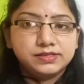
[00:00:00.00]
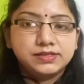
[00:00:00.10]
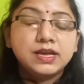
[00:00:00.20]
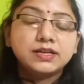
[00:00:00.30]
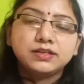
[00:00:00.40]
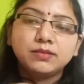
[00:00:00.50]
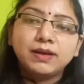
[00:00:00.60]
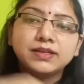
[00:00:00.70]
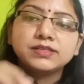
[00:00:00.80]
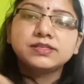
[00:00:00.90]
that the
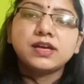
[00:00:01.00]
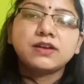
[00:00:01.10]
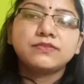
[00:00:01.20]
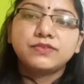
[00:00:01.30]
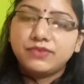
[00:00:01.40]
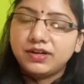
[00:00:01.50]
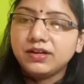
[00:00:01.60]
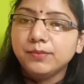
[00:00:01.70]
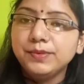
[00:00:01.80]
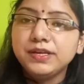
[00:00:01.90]
medicines are of different
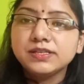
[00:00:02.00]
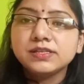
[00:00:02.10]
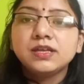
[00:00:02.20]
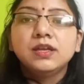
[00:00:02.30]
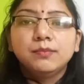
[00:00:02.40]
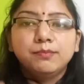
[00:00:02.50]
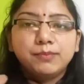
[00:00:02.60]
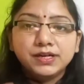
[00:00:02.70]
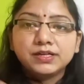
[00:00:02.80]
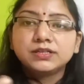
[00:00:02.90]
companies
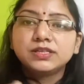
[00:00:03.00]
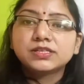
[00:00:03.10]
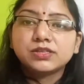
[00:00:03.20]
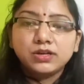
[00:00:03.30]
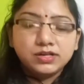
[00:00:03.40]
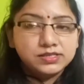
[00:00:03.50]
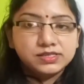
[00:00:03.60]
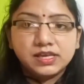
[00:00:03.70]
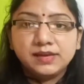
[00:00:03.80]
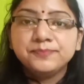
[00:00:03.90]
but the salt is
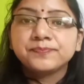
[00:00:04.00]
same.